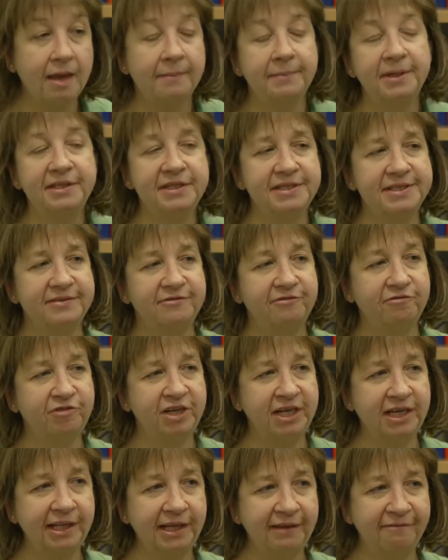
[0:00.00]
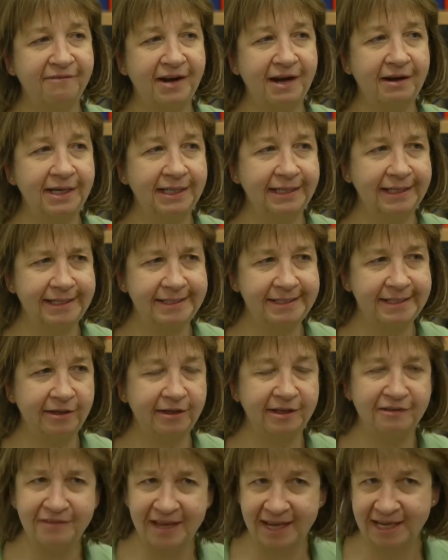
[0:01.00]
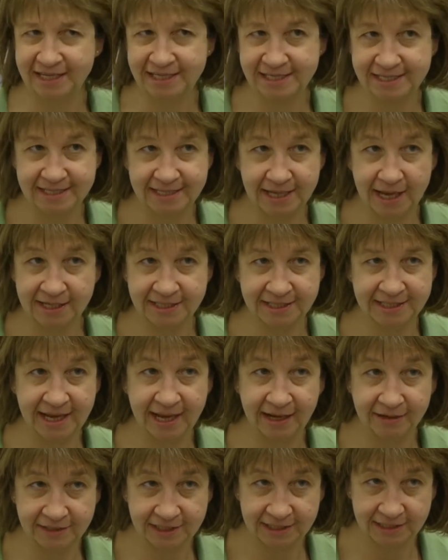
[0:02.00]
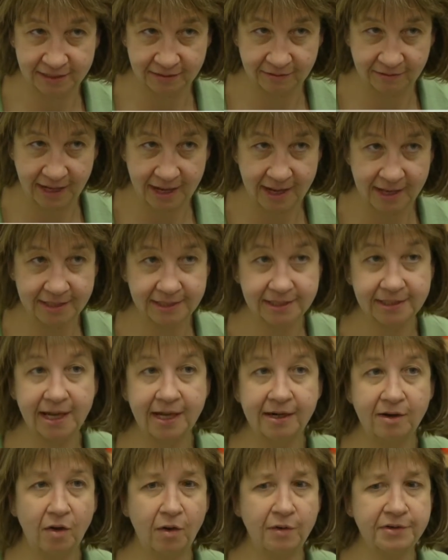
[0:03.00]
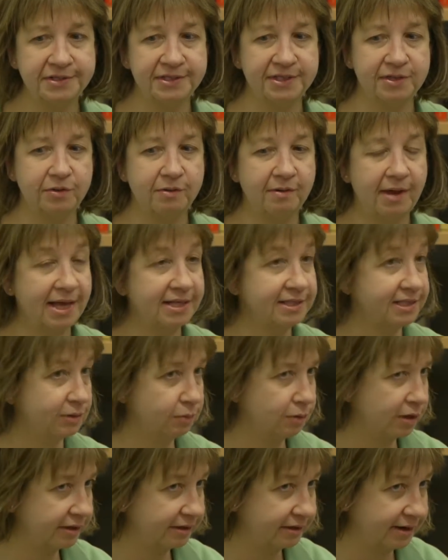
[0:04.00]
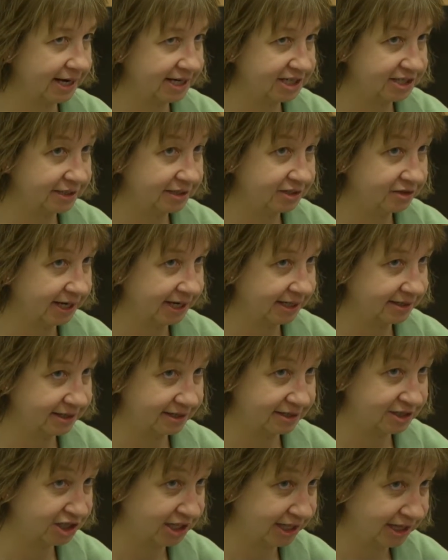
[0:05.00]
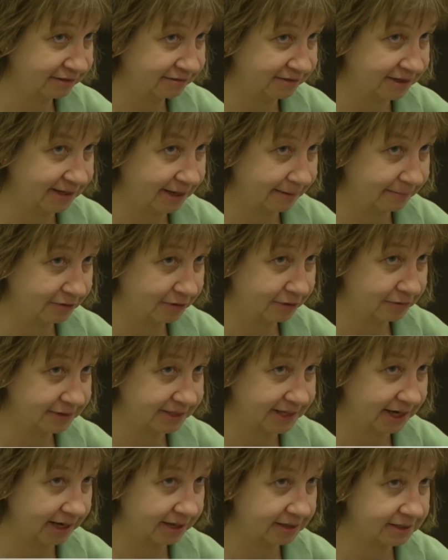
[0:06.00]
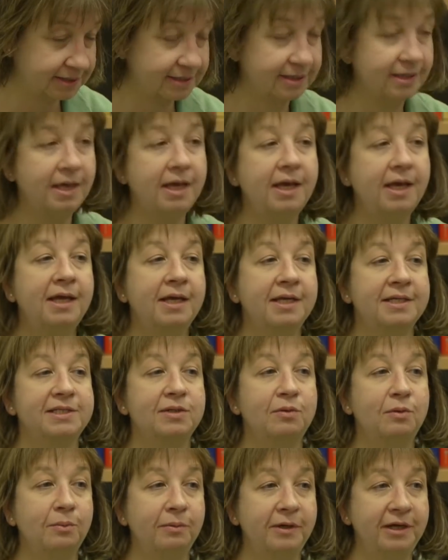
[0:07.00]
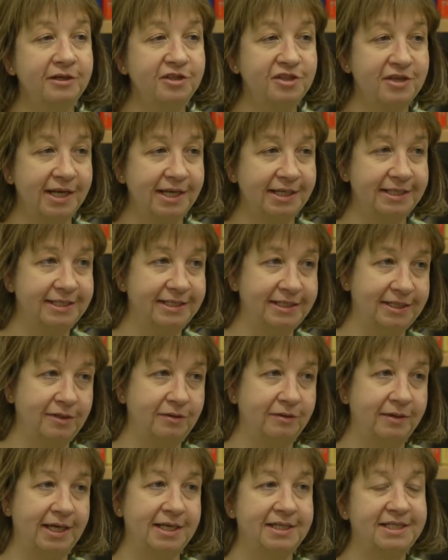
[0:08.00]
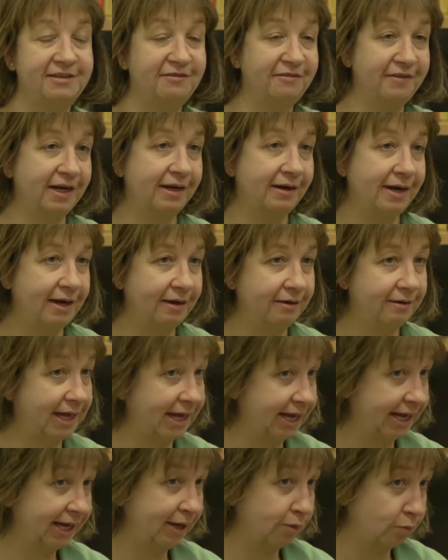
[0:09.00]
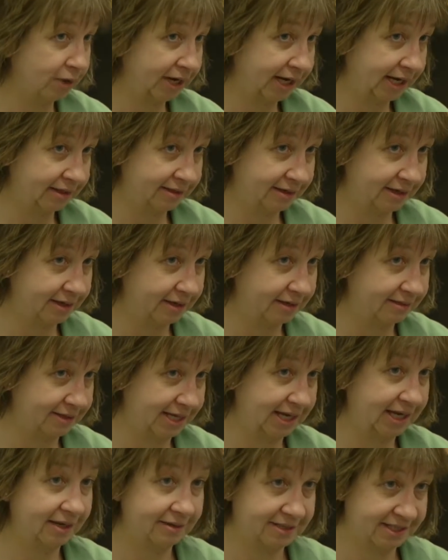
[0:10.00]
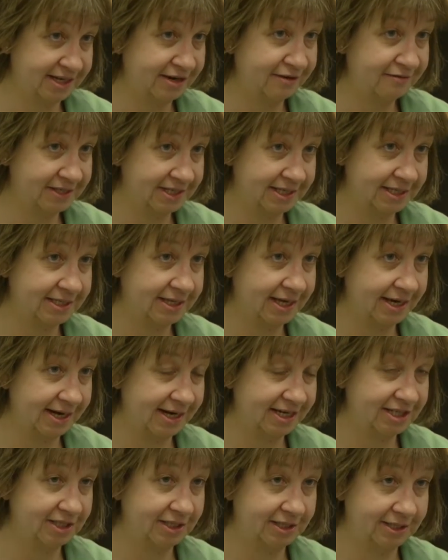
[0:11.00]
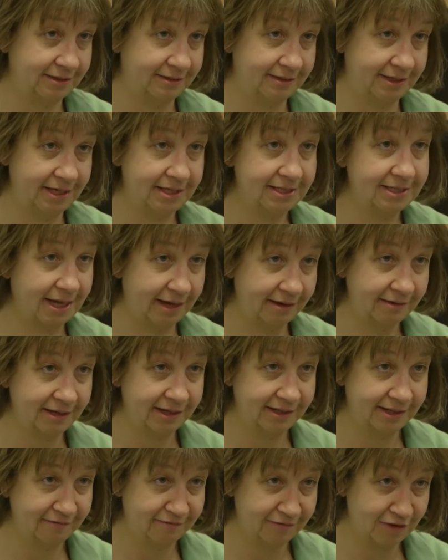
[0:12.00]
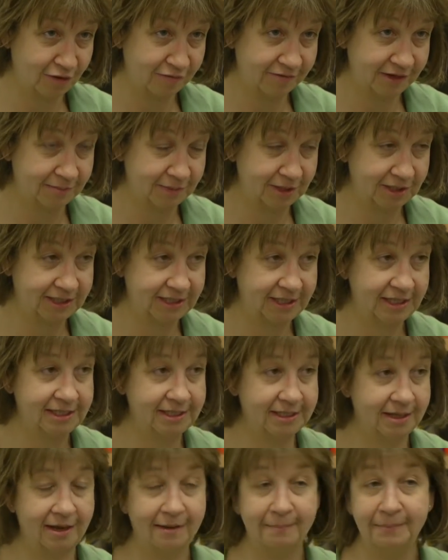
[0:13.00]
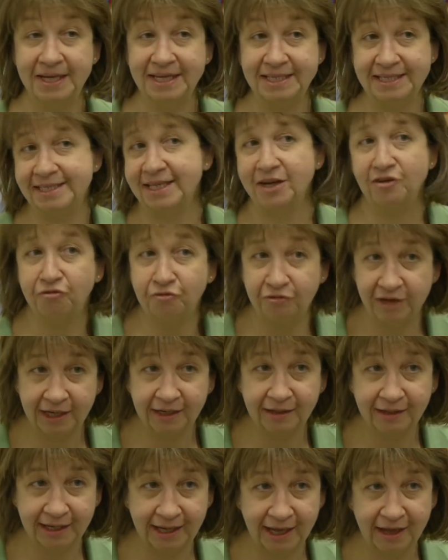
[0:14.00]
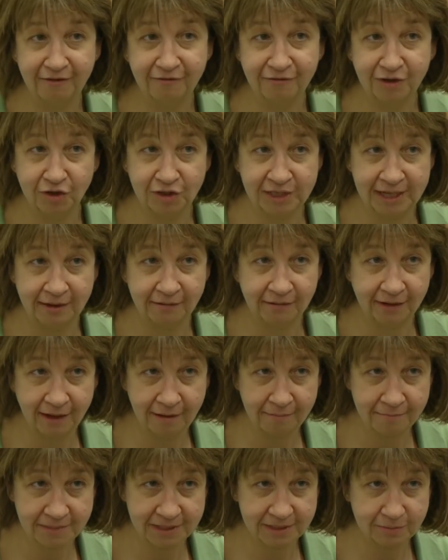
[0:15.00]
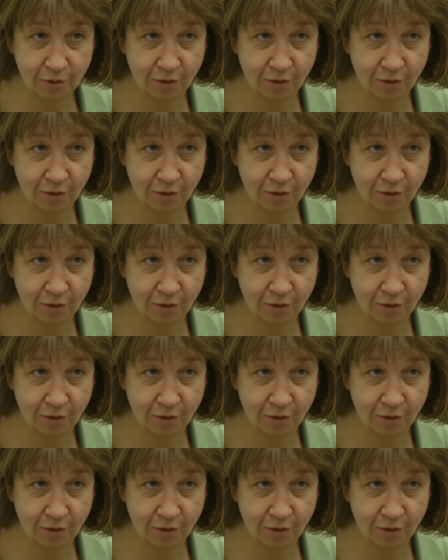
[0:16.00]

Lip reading: But there's really very little advice as to how to do that, and also as to what they're actually trying to achieve in that process. So what we're trying to do is to figure out a way that the services can actually do this. How can they involve communities? B, does it really give good outcomes?